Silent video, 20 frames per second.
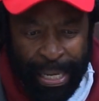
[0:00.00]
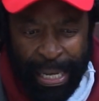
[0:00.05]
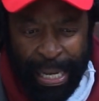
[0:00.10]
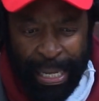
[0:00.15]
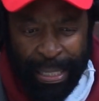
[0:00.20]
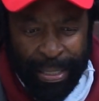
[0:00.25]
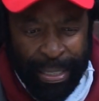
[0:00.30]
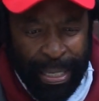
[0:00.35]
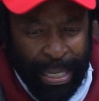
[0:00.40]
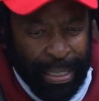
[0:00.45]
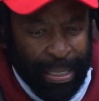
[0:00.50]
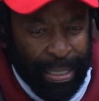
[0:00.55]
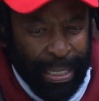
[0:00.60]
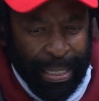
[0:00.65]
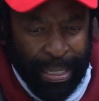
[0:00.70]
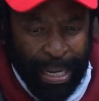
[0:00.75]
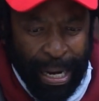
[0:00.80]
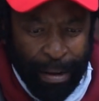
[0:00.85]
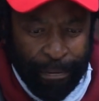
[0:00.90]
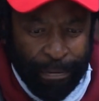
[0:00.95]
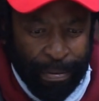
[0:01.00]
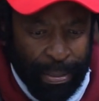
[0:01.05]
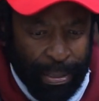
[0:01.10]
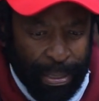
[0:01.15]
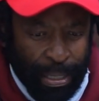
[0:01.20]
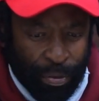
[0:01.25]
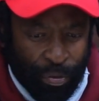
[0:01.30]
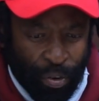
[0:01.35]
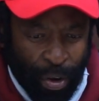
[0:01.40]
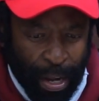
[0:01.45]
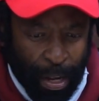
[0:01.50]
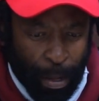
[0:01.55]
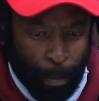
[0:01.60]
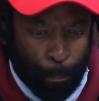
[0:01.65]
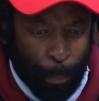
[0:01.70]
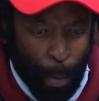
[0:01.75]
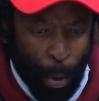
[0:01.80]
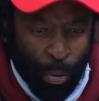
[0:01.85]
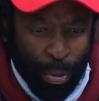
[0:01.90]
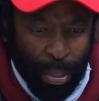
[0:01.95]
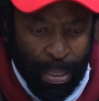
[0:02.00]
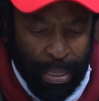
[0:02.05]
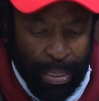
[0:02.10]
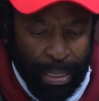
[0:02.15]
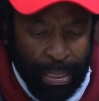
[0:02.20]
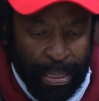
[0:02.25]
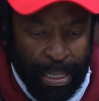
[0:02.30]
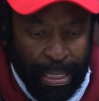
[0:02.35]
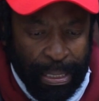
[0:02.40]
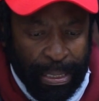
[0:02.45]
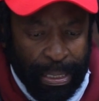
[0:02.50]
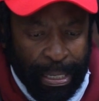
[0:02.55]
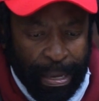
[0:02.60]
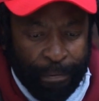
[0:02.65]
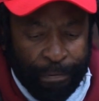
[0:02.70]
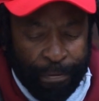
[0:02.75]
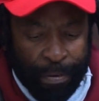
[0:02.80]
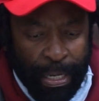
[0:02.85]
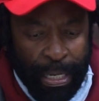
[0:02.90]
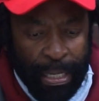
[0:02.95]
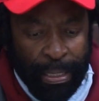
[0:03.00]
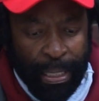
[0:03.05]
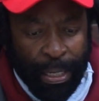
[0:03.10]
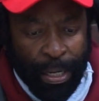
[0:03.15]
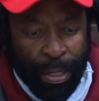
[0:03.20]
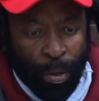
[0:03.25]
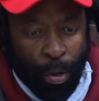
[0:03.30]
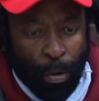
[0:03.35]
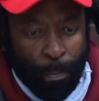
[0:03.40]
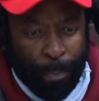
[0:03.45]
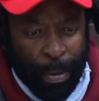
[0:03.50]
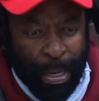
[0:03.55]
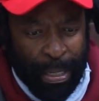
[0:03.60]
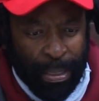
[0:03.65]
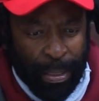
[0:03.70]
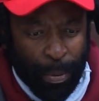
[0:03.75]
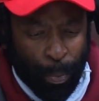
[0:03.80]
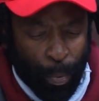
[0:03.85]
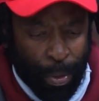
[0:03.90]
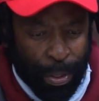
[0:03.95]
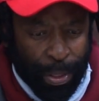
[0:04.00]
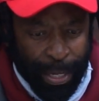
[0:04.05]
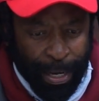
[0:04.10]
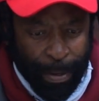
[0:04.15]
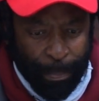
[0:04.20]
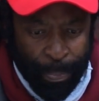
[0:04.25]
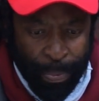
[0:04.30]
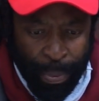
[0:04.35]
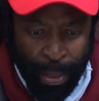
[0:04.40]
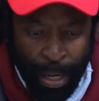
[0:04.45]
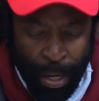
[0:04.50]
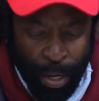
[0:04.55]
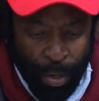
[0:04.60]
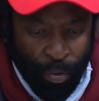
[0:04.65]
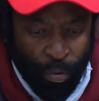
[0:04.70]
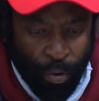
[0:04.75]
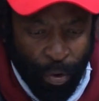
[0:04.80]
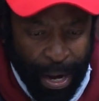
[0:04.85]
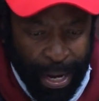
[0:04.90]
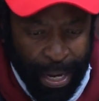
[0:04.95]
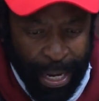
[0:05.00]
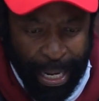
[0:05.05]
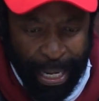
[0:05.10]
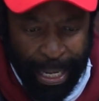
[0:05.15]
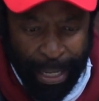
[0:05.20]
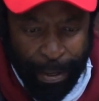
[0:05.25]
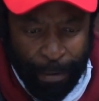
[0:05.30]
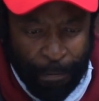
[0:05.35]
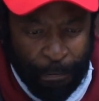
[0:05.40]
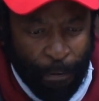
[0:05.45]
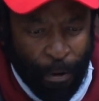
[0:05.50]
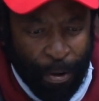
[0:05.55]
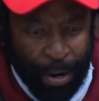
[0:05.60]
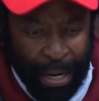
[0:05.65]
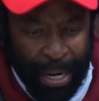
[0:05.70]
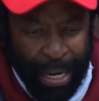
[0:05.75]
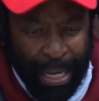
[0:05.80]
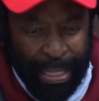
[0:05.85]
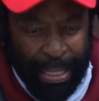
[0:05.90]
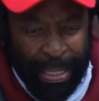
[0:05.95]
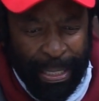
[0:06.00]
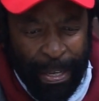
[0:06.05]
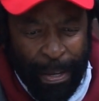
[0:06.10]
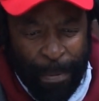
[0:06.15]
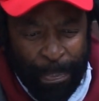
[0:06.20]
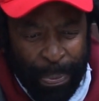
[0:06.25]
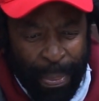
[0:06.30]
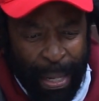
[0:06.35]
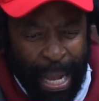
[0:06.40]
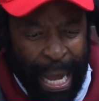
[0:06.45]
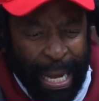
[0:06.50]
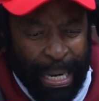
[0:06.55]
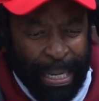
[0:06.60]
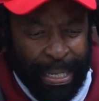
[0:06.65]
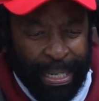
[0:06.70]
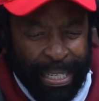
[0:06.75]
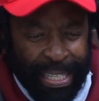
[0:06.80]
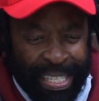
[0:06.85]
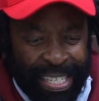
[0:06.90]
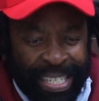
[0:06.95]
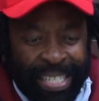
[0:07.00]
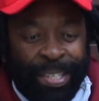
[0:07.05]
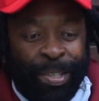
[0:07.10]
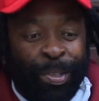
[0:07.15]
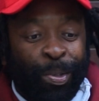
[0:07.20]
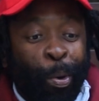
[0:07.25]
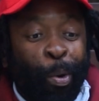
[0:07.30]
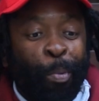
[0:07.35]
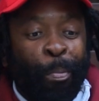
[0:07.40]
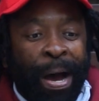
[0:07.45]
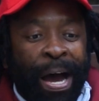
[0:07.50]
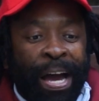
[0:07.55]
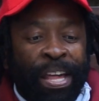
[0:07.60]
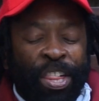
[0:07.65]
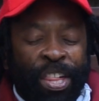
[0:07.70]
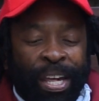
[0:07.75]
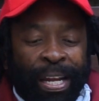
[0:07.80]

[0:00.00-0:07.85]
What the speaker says: It covers the trading bonuses, the CFDs, and it compares it with trading Forex and just so much.